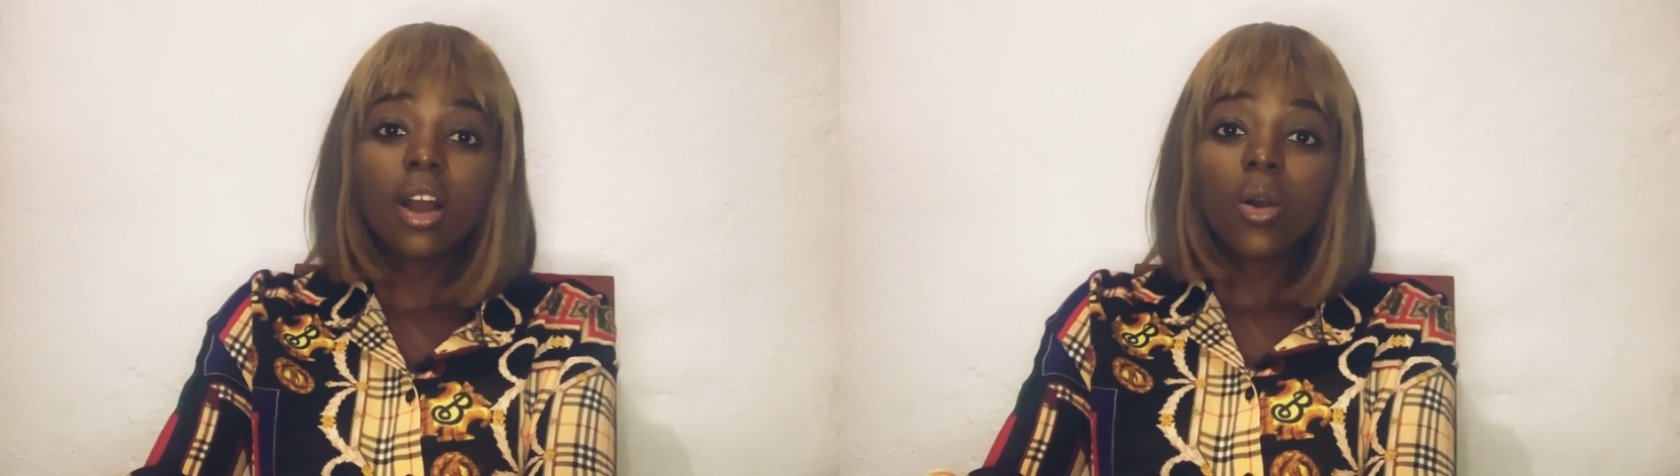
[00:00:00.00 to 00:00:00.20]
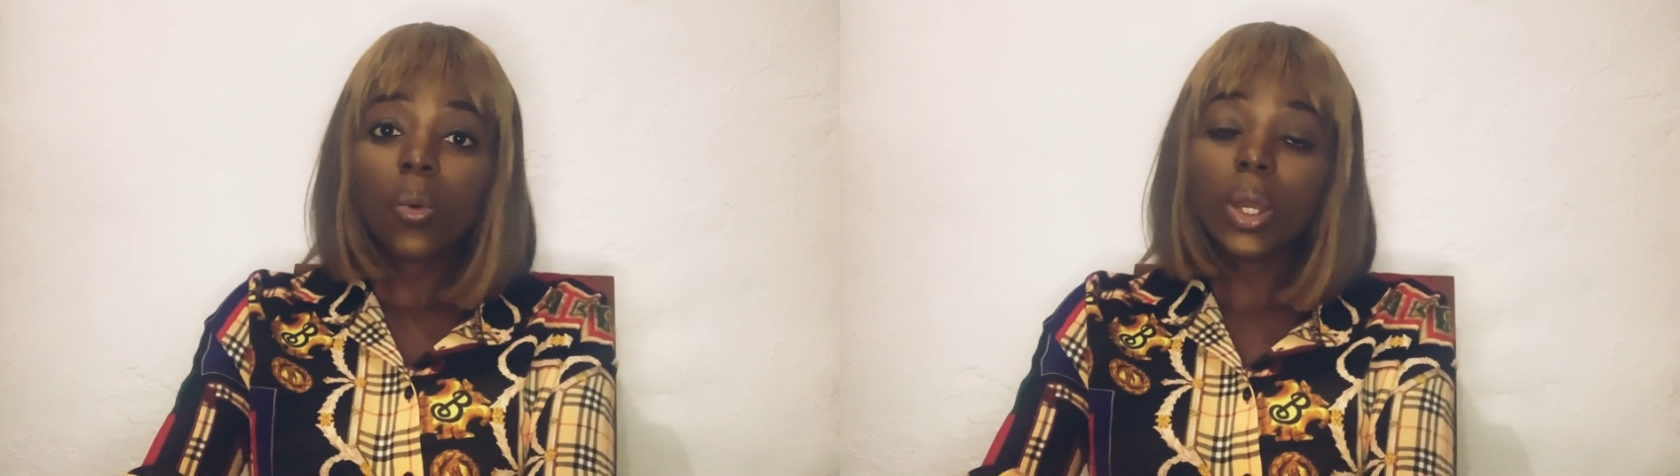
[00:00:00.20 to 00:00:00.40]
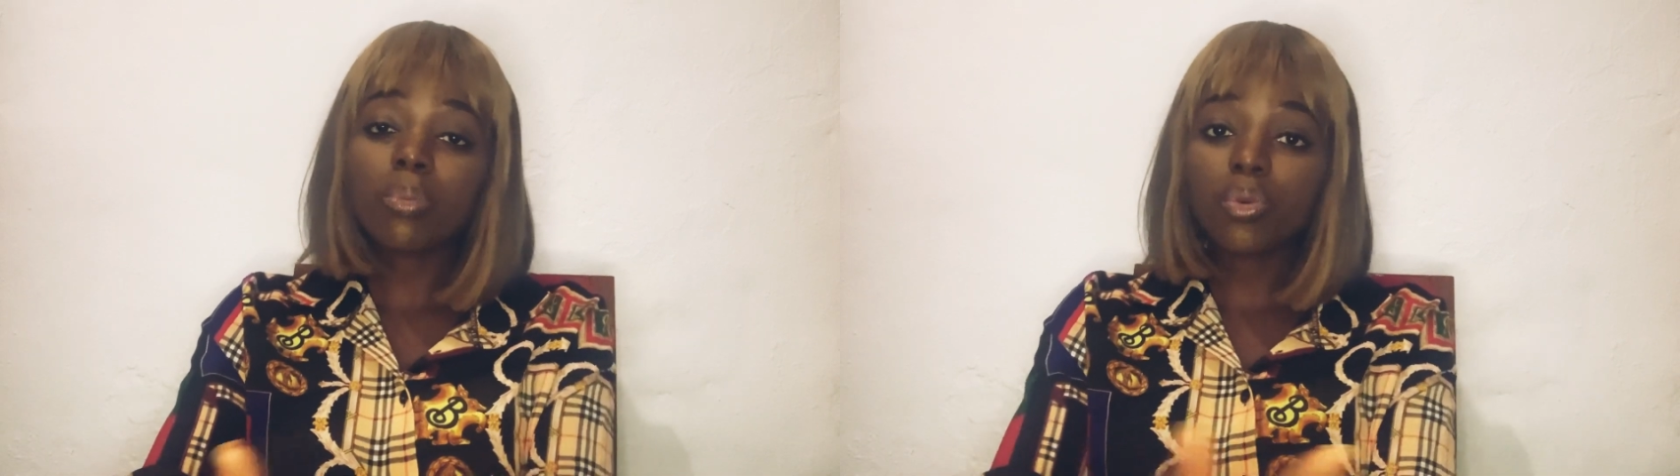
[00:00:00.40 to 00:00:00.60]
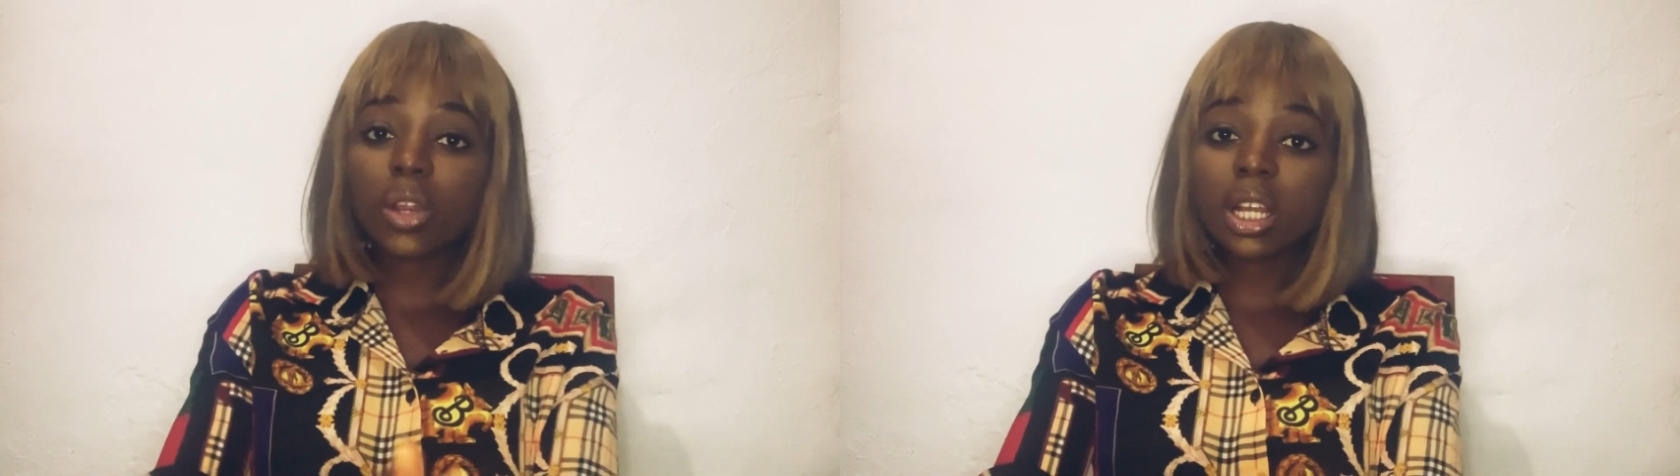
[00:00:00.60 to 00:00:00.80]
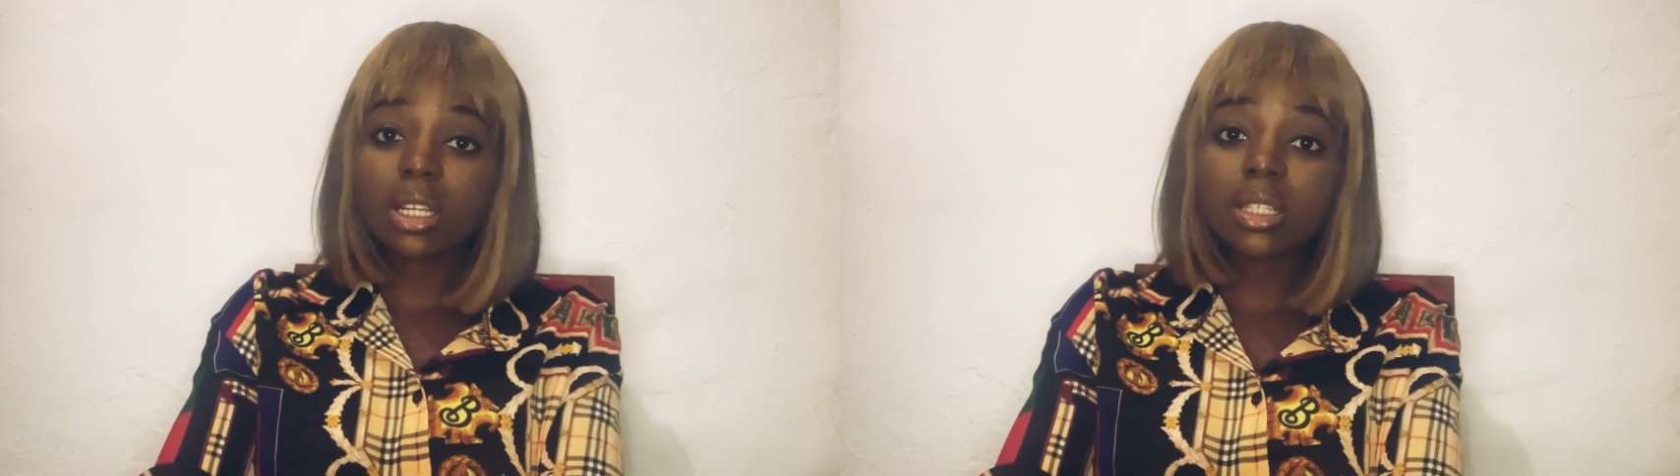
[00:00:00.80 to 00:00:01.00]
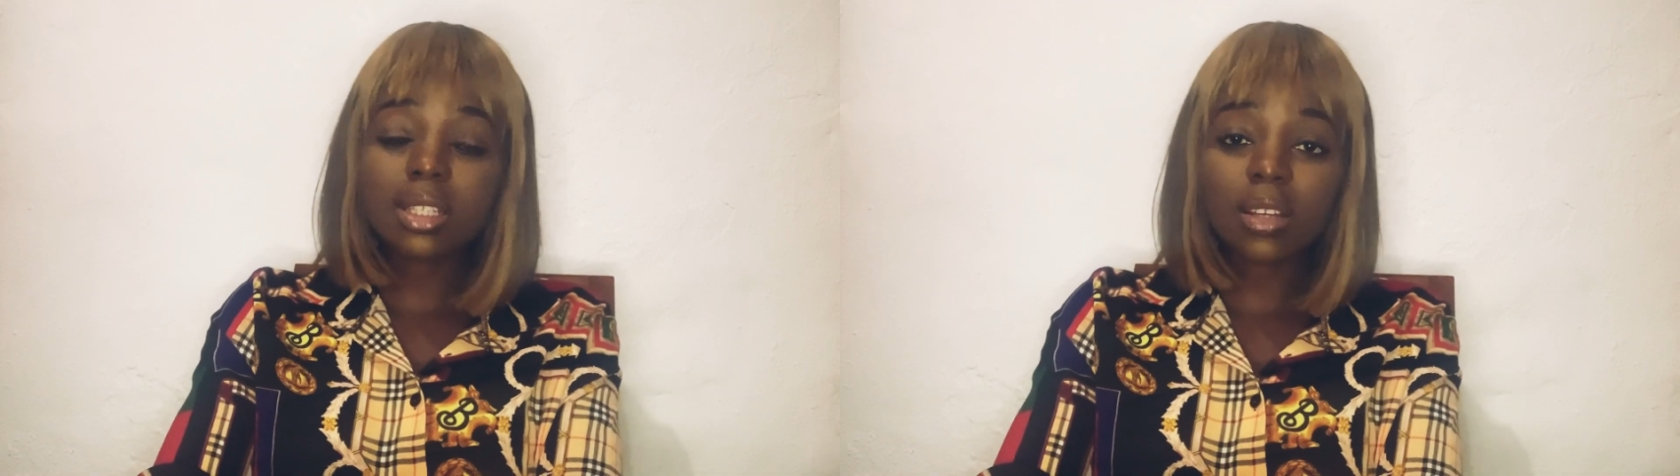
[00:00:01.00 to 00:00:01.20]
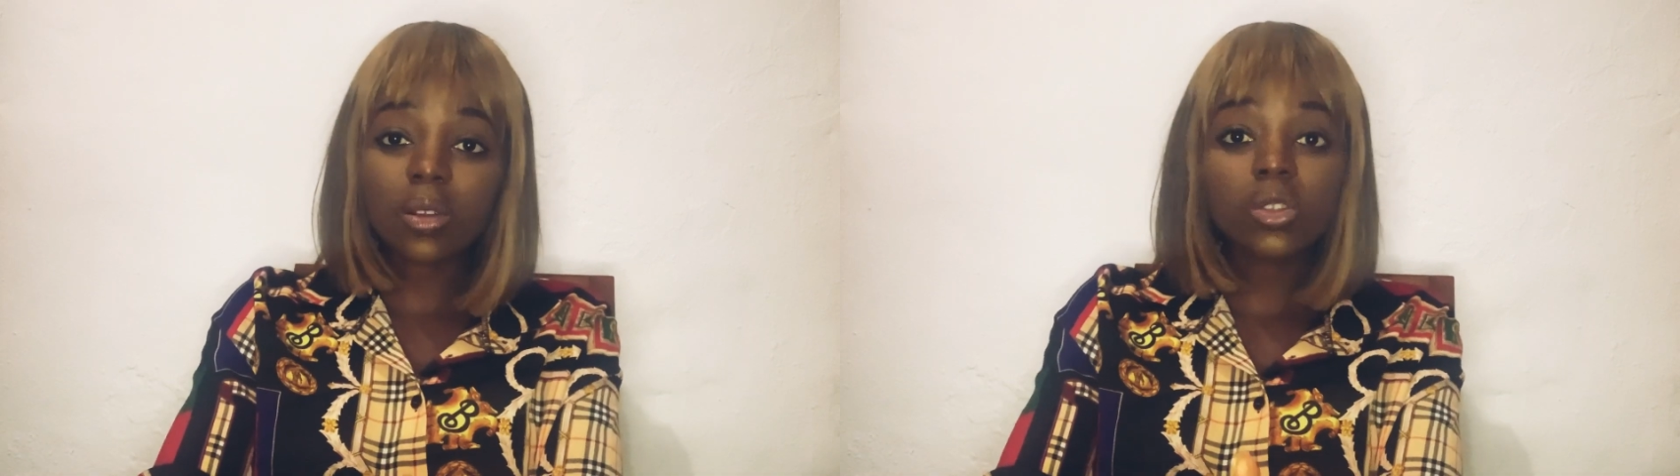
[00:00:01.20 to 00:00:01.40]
we bring this technology